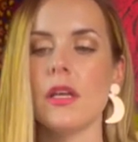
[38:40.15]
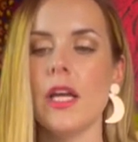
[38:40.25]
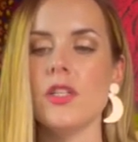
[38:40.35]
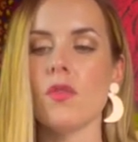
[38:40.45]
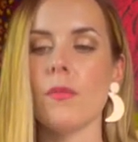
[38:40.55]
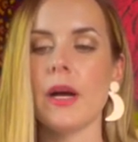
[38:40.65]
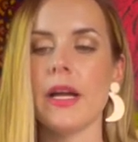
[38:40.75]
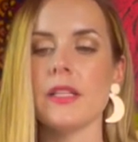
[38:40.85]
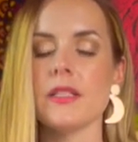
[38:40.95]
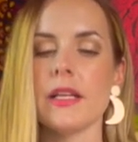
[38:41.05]
In your
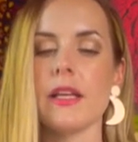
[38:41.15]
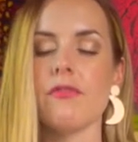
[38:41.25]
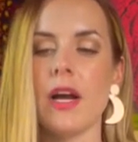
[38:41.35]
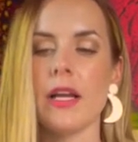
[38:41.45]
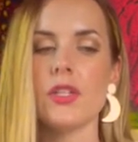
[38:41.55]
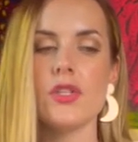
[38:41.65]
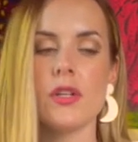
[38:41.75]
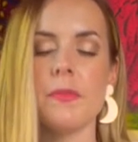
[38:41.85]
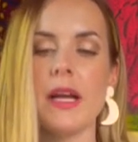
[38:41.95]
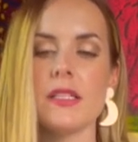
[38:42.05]
mind, it's like if I could
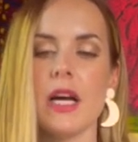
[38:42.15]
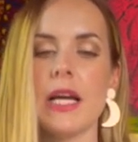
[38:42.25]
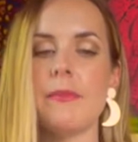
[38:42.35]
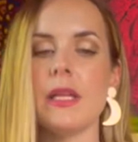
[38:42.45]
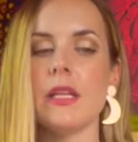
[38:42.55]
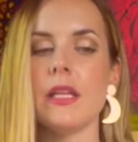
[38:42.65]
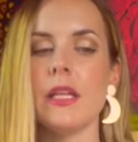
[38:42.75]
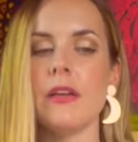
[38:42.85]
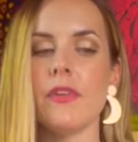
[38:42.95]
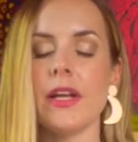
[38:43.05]
turn back time and
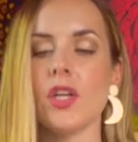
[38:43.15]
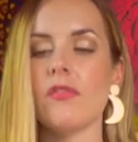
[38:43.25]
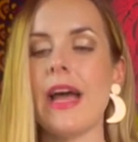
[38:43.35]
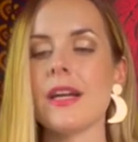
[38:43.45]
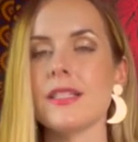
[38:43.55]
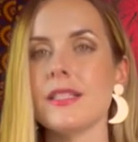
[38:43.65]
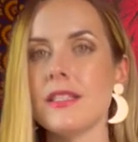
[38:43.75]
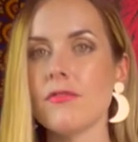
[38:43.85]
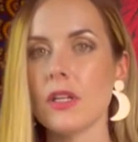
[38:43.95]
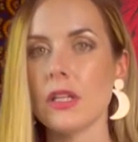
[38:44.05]
if I could have acted
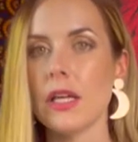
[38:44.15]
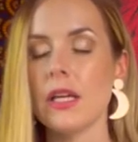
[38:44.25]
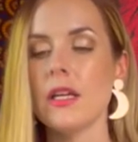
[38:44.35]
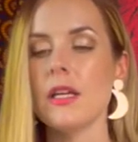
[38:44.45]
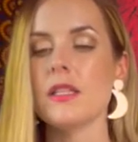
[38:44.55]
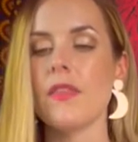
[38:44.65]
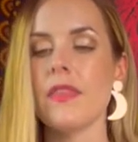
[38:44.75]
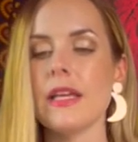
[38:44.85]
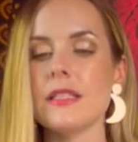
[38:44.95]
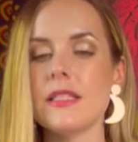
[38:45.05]
differently, done
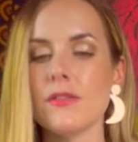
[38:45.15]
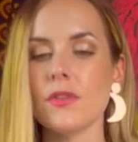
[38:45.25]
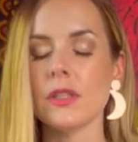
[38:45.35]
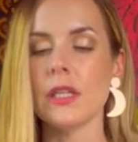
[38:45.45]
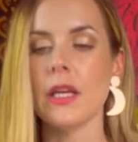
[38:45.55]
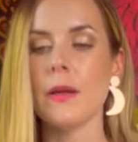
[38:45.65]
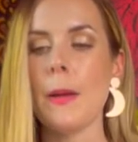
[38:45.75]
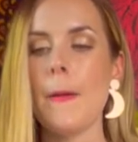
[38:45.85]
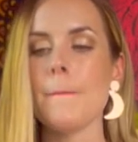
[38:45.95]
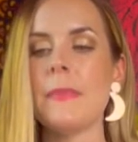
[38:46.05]
things differently,
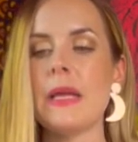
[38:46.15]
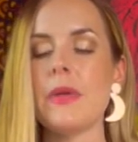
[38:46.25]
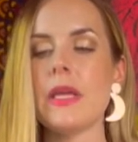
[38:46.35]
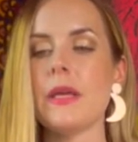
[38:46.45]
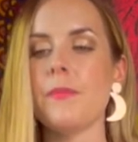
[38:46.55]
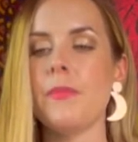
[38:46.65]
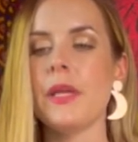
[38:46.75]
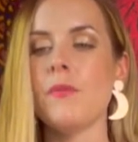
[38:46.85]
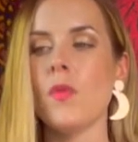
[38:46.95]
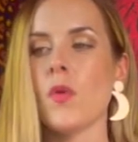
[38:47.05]
maybe
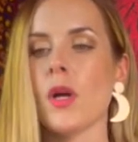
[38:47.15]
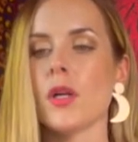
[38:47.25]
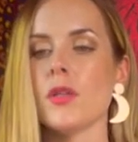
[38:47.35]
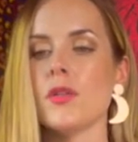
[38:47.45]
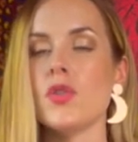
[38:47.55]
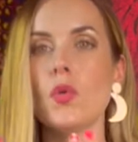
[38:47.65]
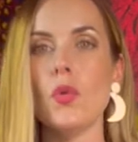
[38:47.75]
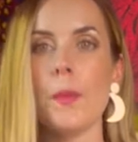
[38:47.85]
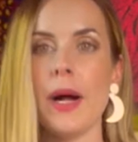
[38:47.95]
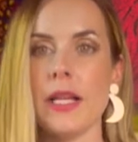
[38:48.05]
been more
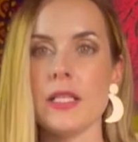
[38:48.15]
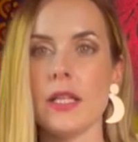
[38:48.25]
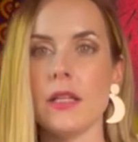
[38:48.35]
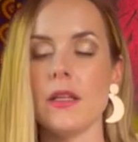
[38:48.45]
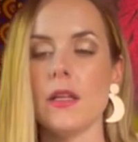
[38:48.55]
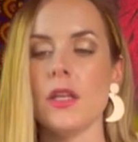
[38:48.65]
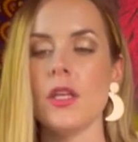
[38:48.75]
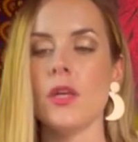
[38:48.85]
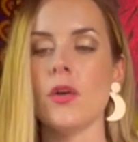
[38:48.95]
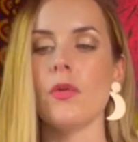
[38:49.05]
dual-minded,
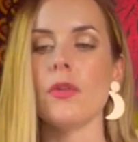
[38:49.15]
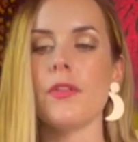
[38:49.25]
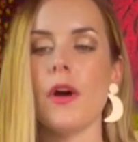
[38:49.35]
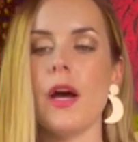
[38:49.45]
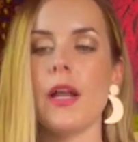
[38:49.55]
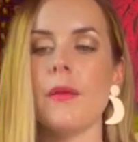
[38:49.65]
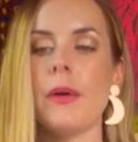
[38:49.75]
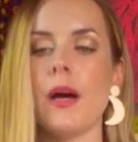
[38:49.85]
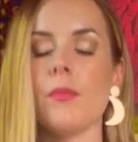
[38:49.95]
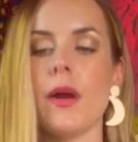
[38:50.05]

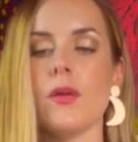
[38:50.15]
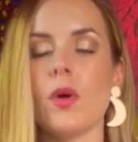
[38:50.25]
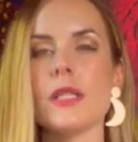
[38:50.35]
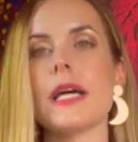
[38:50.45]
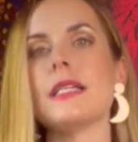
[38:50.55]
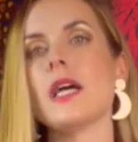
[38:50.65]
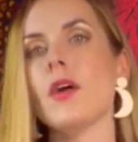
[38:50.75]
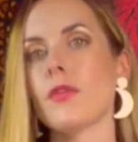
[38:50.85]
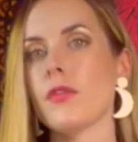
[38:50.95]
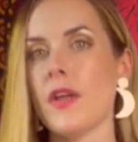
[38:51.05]
prioritized
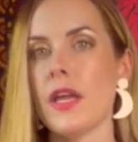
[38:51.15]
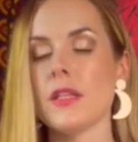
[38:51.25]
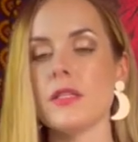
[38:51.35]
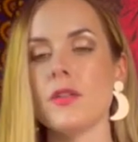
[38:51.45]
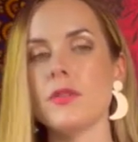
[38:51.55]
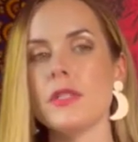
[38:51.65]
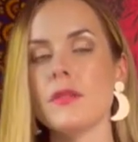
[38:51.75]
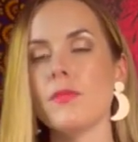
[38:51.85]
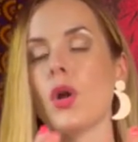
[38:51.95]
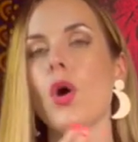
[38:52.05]
other things,
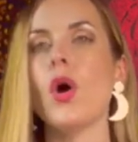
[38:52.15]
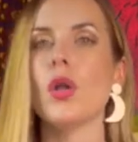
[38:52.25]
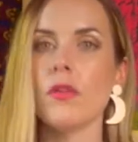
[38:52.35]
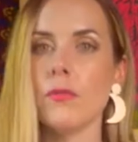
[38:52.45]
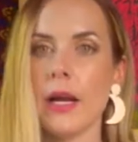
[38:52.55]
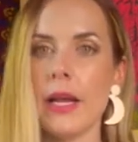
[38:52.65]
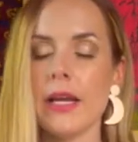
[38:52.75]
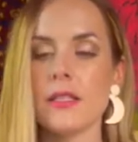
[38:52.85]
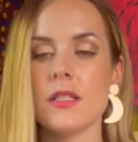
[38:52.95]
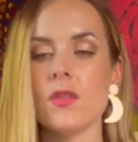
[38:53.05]
didn't put all of my
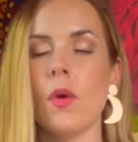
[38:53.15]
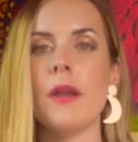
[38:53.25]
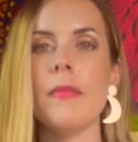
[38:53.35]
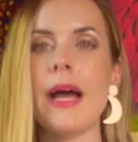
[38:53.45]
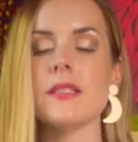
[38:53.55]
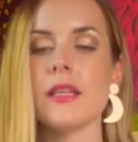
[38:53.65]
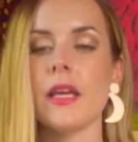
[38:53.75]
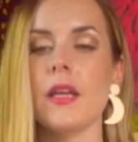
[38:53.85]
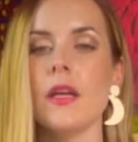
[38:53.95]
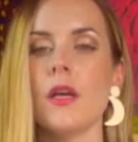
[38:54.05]
eggs into one
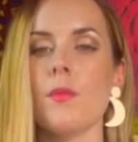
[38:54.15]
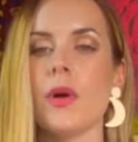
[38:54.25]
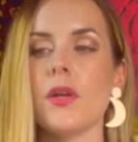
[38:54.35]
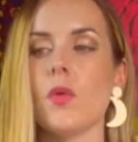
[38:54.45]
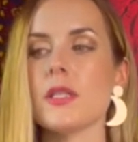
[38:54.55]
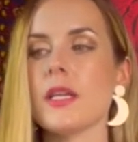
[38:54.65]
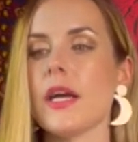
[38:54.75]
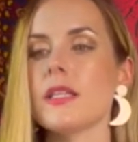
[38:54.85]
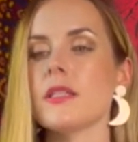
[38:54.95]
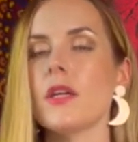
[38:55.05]
basket,
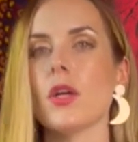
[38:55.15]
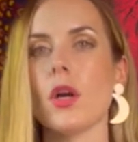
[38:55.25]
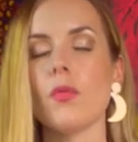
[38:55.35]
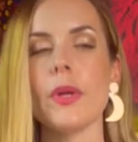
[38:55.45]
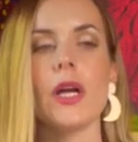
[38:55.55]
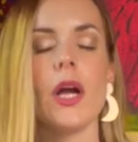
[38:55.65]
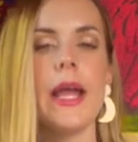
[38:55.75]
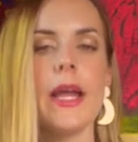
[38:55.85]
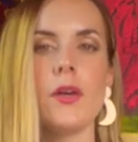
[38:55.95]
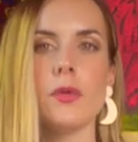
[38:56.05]
prioritized career
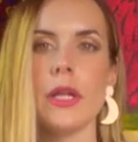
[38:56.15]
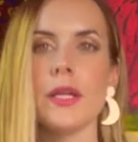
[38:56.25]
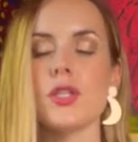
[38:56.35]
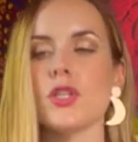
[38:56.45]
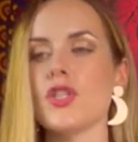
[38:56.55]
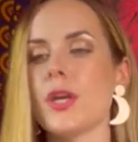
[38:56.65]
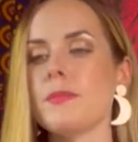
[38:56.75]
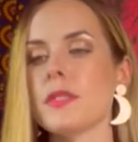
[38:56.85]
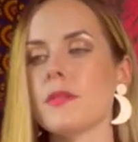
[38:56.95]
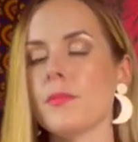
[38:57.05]
and
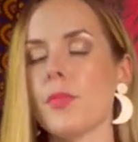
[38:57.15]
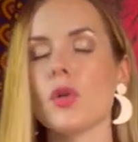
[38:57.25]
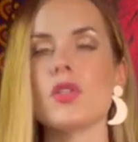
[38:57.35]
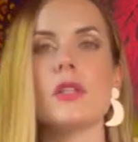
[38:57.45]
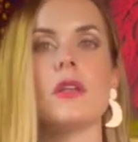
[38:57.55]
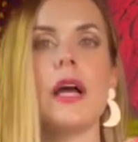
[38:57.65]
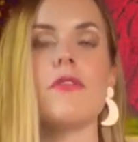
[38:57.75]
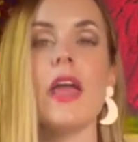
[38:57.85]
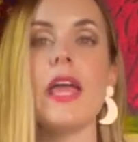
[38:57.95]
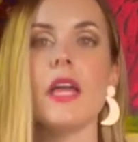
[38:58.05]
relationships, personal
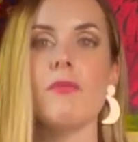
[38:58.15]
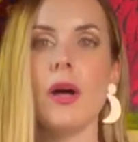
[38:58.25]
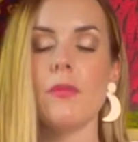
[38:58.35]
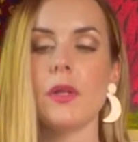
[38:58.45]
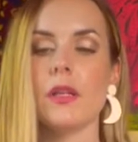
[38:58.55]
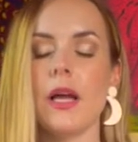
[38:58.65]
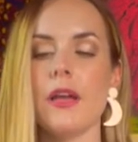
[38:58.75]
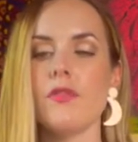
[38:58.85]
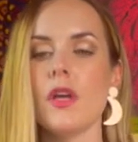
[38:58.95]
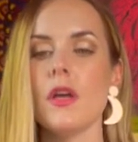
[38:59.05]
life and public
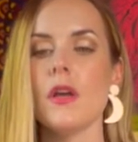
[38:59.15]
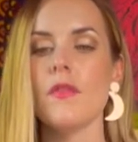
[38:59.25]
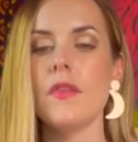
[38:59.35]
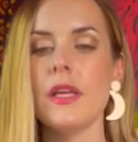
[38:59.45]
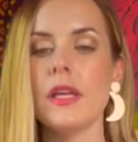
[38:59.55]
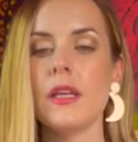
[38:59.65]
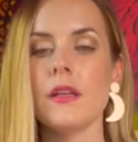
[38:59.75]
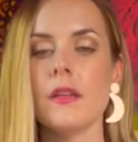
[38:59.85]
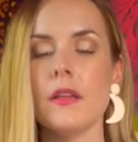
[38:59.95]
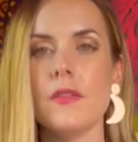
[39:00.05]
life,
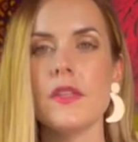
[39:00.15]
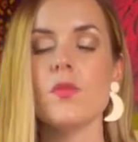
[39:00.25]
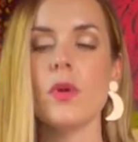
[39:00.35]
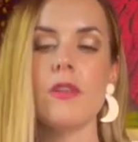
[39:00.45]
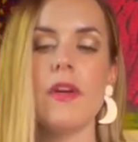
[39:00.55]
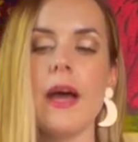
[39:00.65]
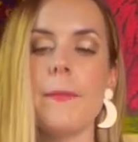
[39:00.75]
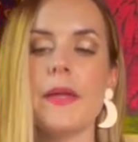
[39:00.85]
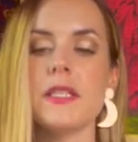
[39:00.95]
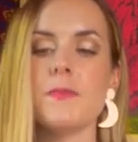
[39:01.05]
then this wouldn't have
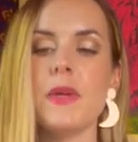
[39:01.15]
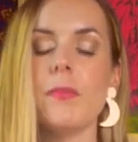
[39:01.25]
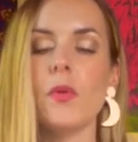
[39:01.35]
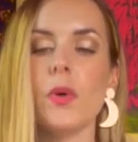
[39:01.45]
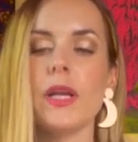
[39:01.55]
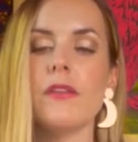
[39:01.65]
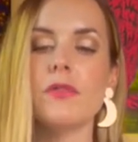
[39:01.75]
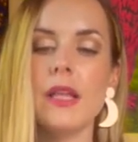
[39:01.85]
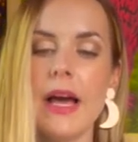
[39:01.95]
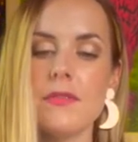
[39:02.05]
happened. People wouldn't have
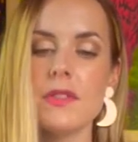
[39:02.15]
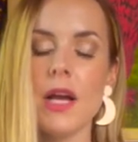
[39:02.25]
left.